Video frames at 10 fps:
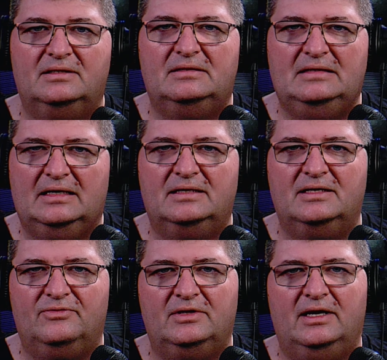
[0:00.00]
Yeah,
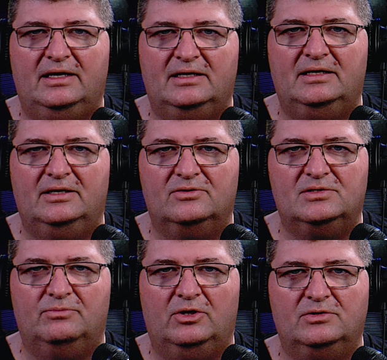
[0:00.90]
definitely I can hear
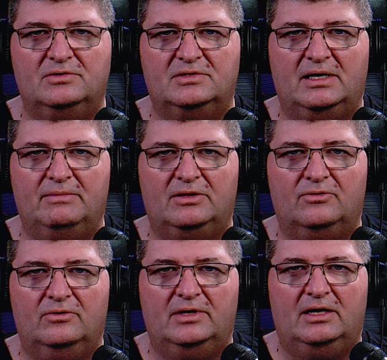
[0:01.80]
some plosives coming
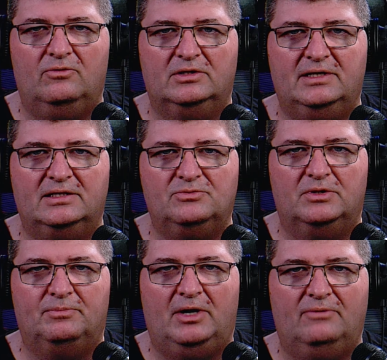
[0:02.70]
through. Now we'll test with
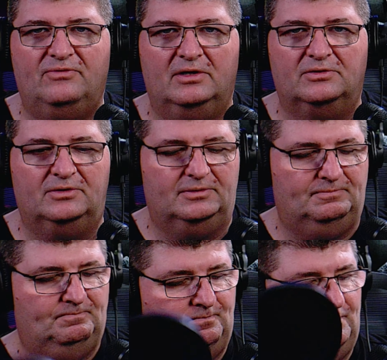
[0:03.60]
a pop filter.
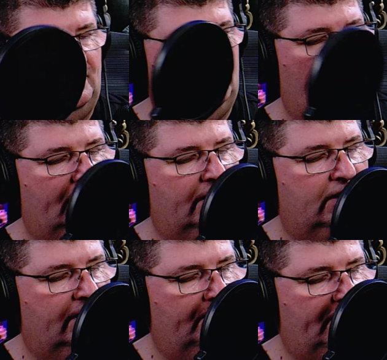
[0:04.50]

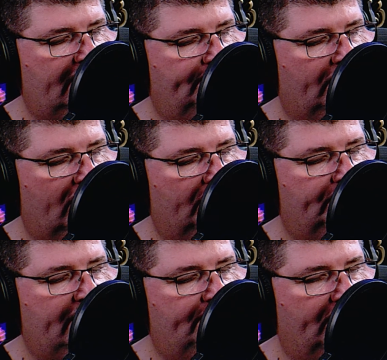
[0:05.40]
People,
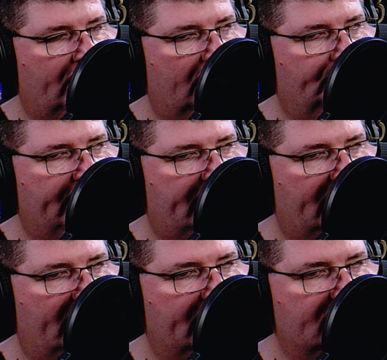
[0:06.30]

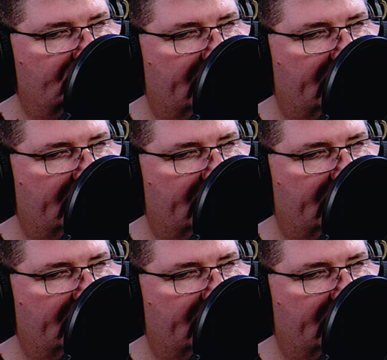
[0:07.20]
because.